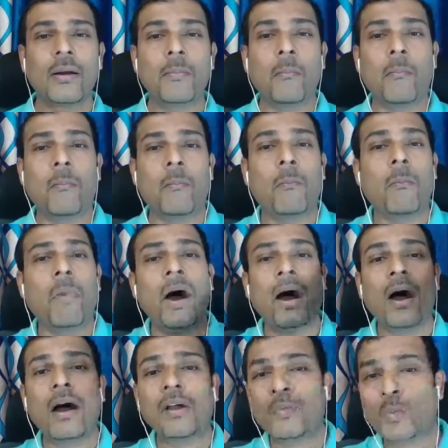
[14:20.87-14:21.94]

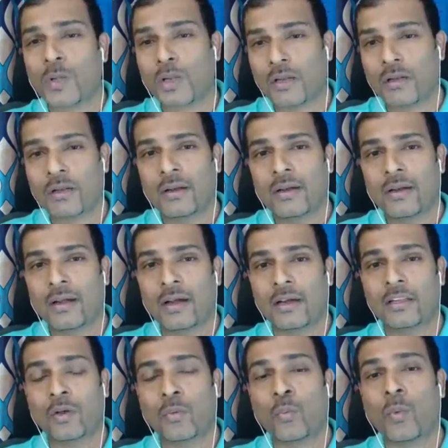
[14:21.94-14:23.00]
Marvel
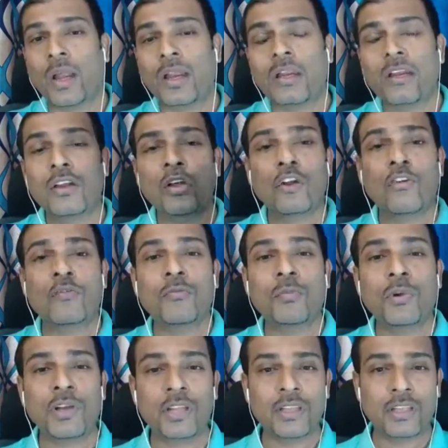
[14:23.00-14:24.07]
at the wonder of
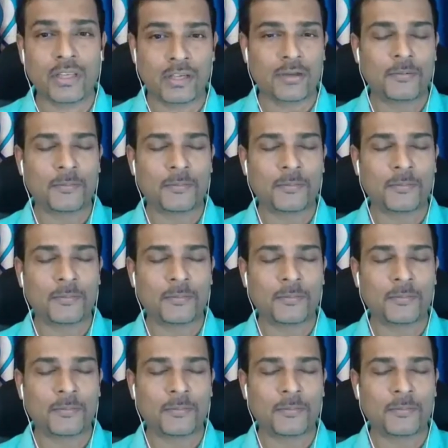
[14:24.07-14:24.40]
breathing.